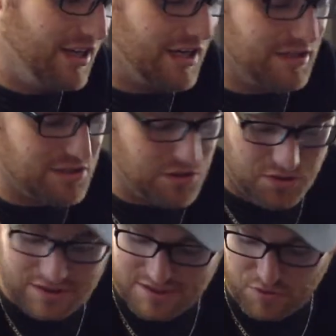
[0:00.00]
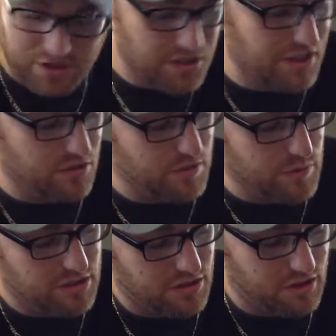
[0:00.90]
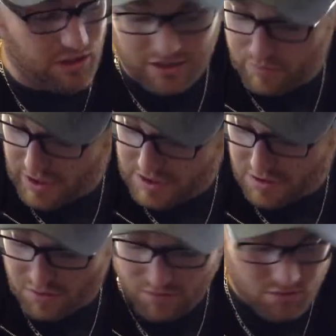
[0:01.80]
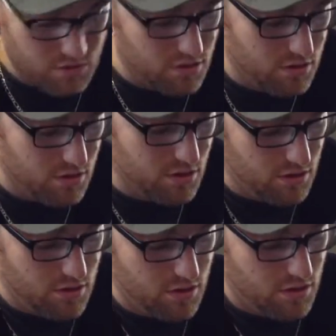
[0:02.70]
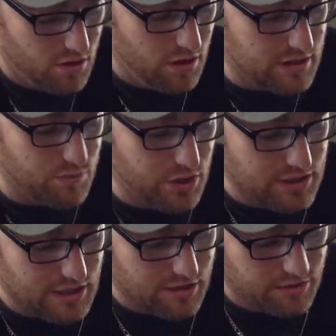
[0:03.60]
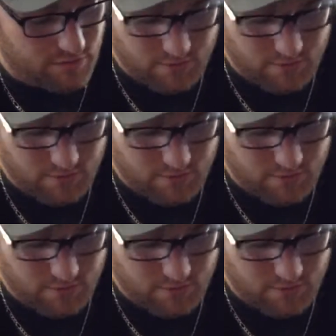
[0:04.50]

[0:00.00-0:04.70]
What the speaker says: And so what you're trying to do is basically you're creating the bass note as a breakdown,